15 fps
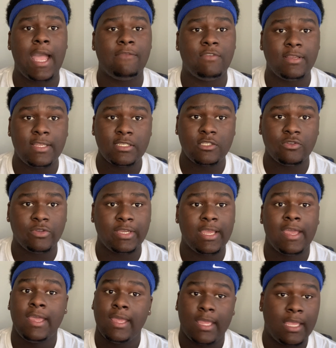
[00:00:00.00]
If you disagree,
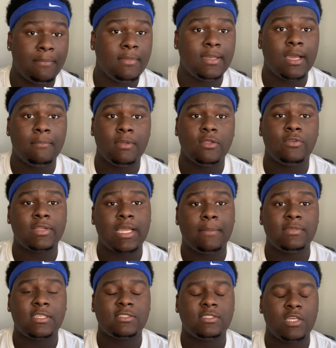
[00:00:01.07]
hit me down below in the comment
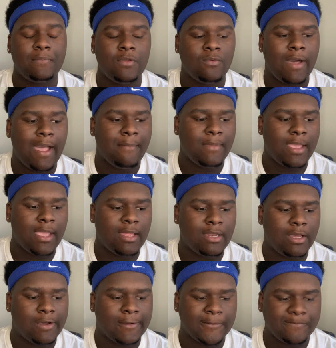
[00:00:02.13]
section and tell me why, man.
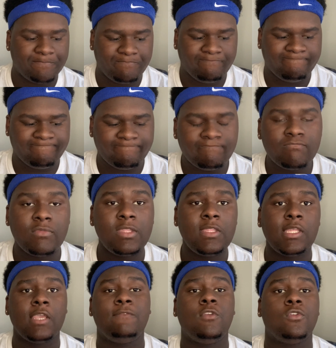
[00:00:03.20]

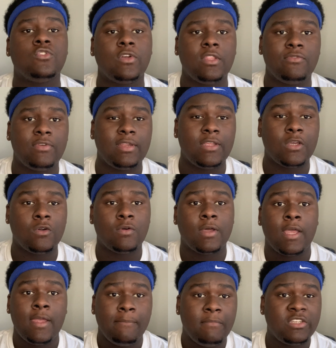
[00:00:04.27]
If you enjoyed the video,
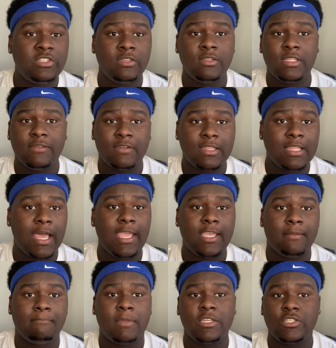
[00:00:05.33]
make sure you leave a
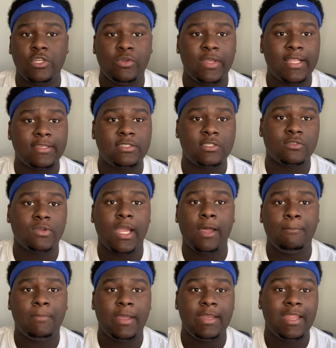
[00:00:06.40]
like, make sure you hit that subscribe
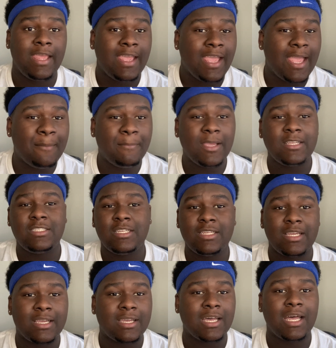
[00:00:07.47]
button, and make sure
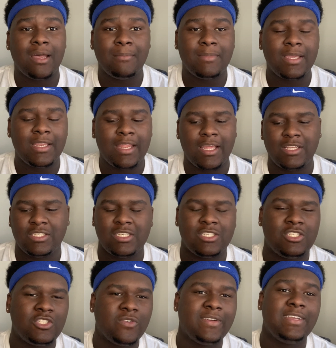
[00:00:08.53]
you comment and just
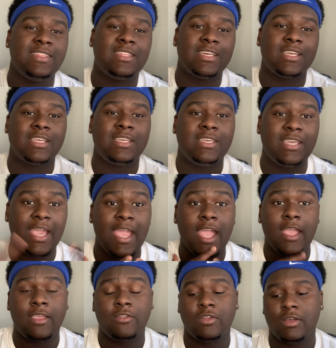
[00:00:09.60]
join the
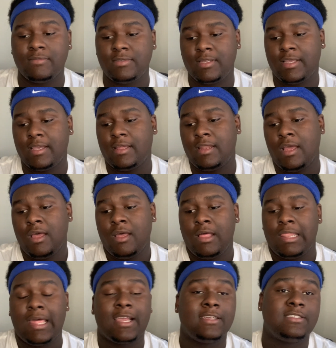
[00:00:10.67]
gang, you know what I'm saying?
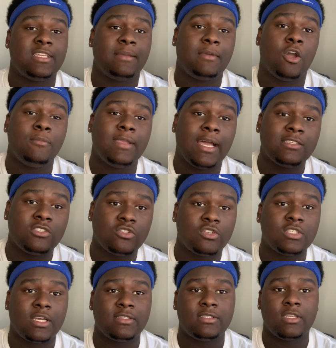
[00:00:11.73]
Like I said, man, I hope you guys enjoyed
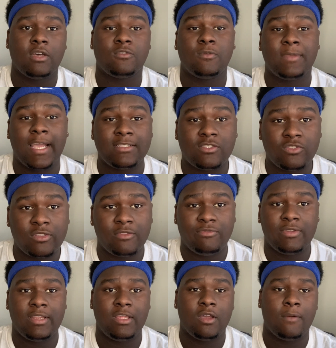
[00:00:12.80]
yourselves. Hope you guys enjoyed the
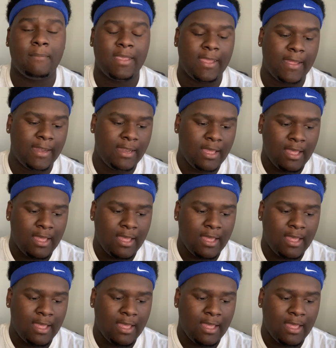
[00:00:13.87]
video, man.